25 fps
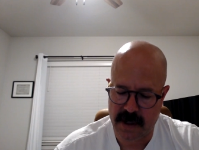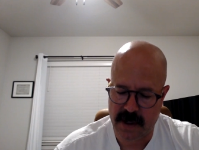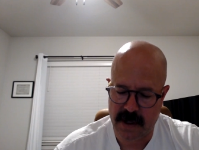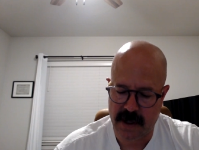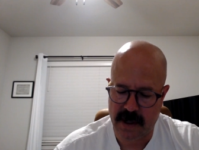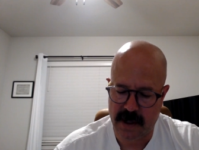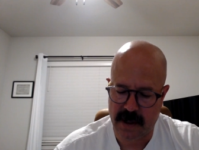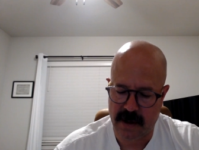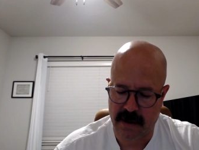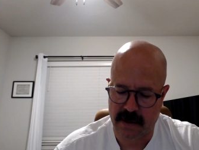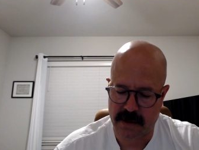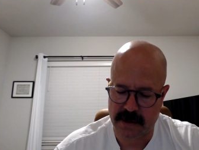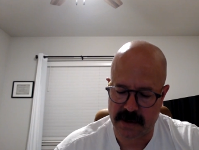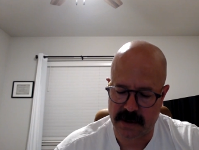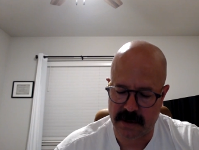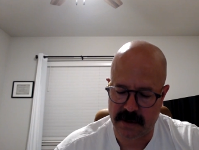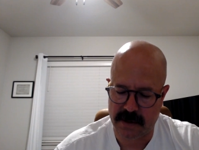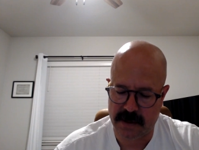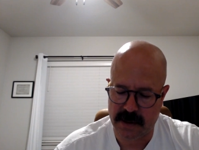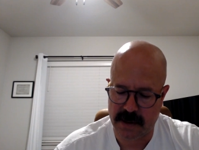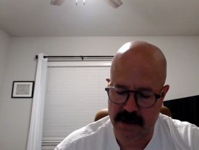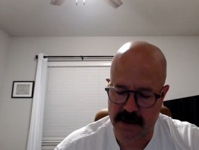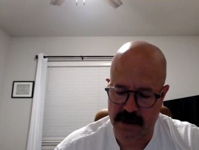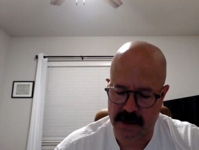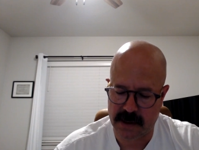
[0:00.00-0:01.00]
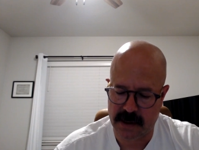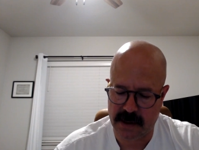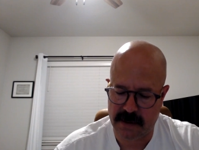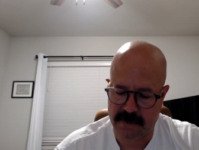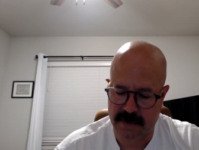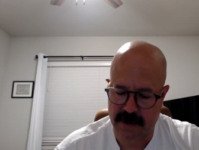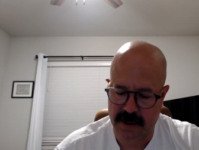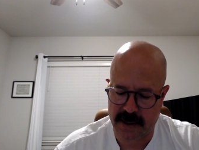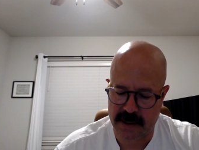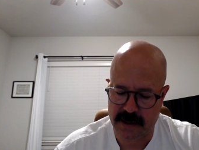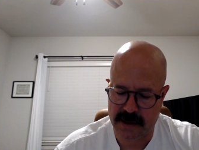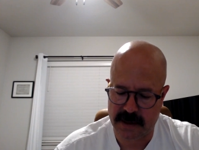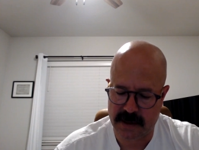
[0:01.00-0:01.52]
and also to the
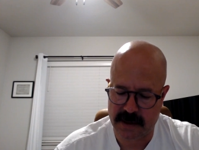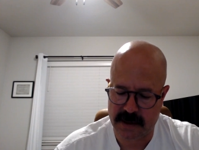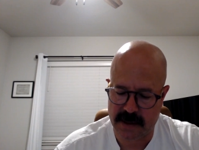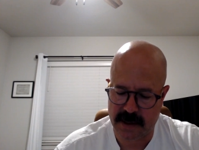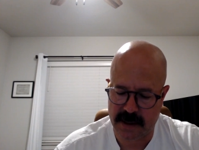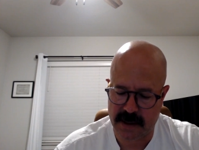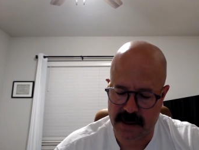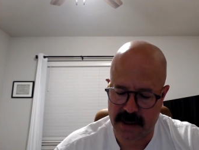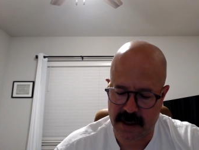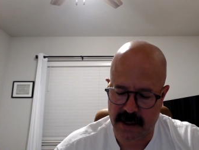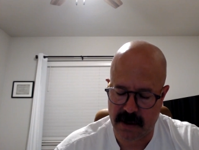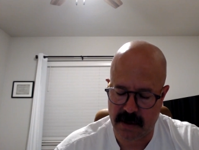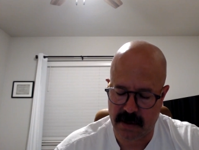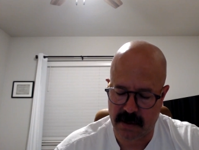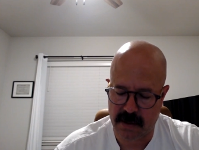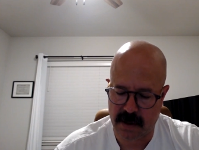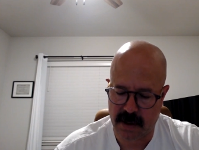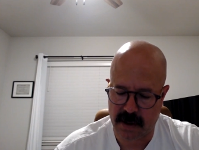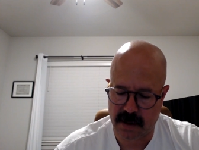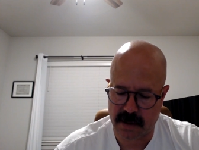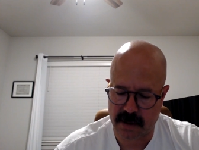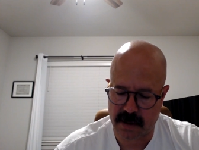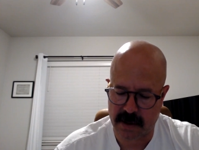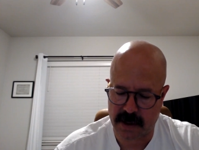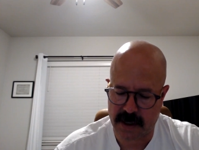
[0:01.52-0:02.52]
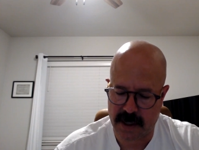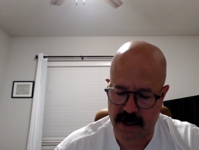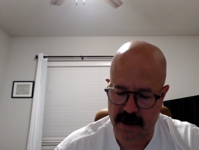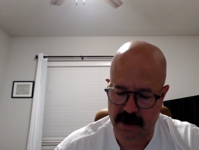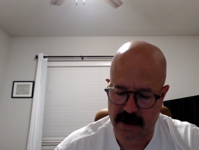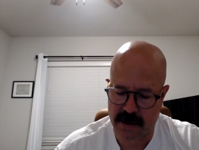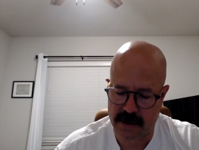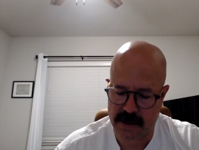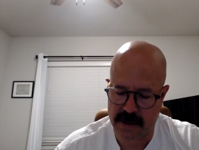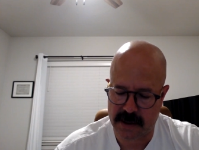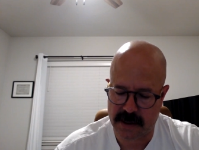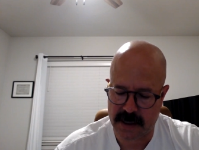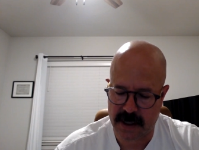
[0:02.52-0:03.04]
Levites, that they no longer carry
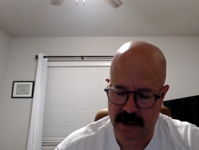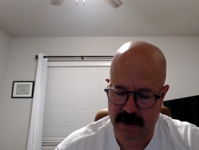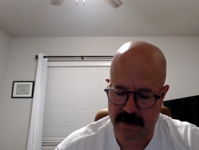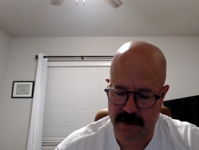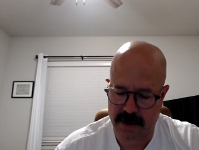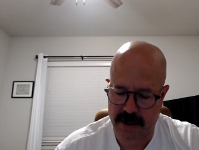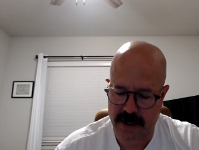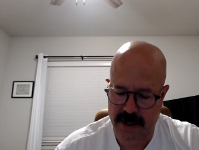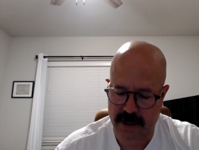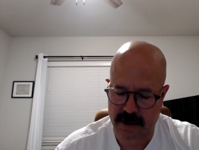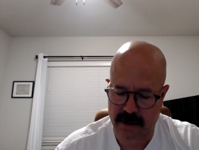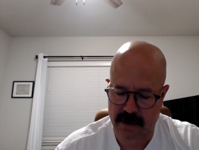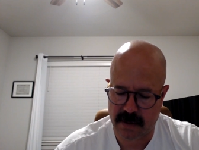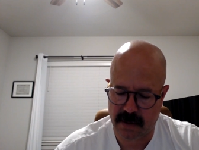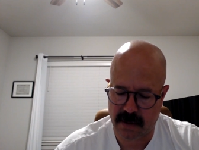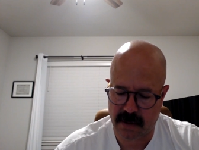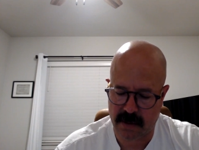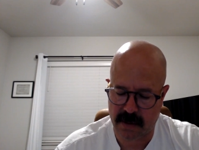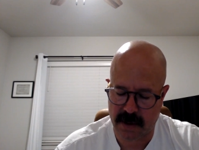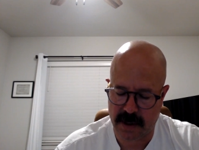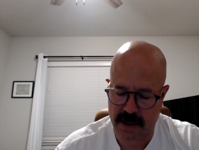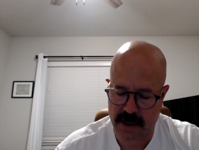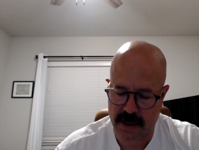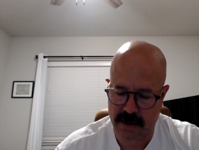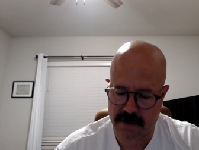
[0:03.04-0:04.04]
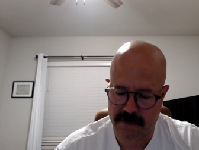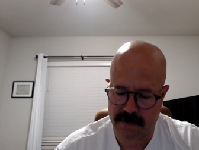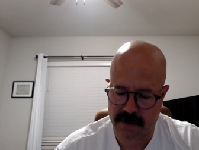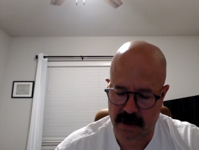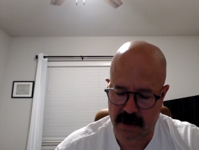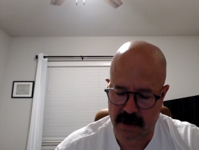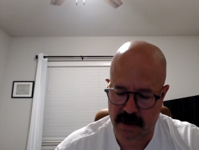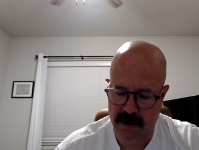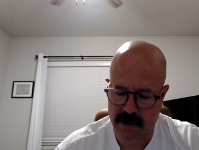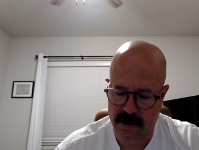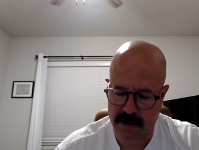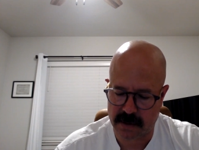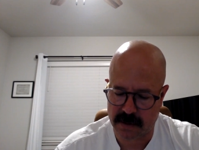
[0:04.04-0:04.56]
the tabernacle or any of the
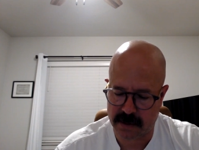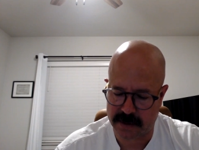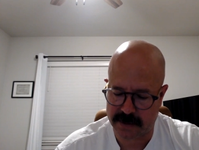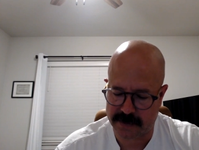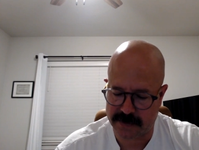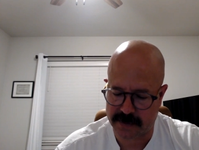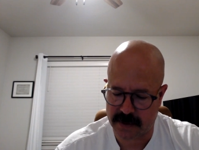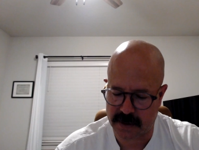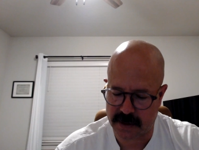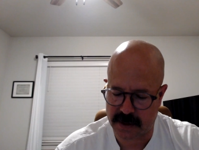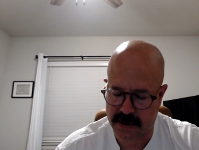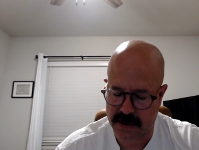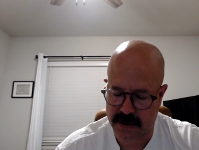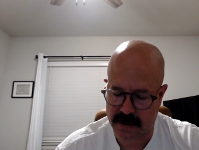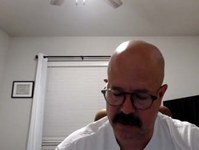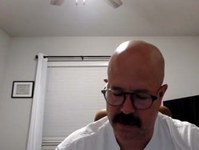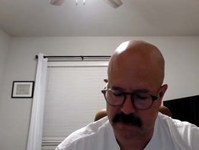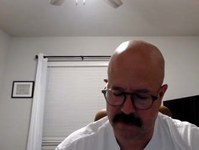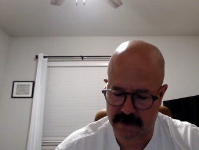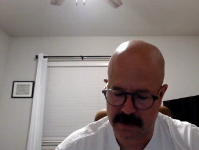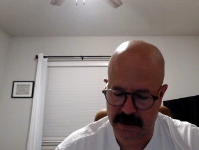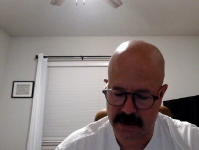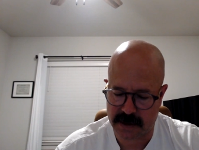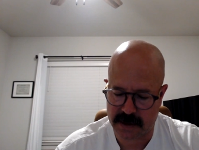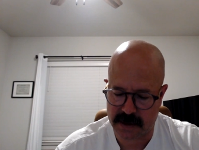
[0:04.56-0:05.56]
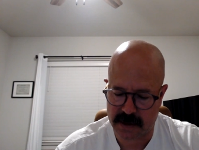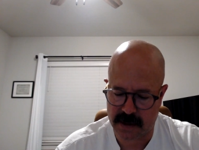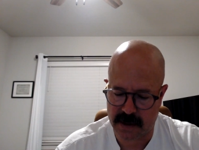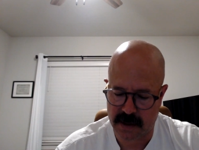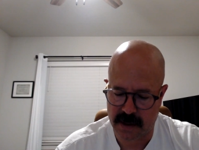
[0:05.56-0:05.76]
articles for its service.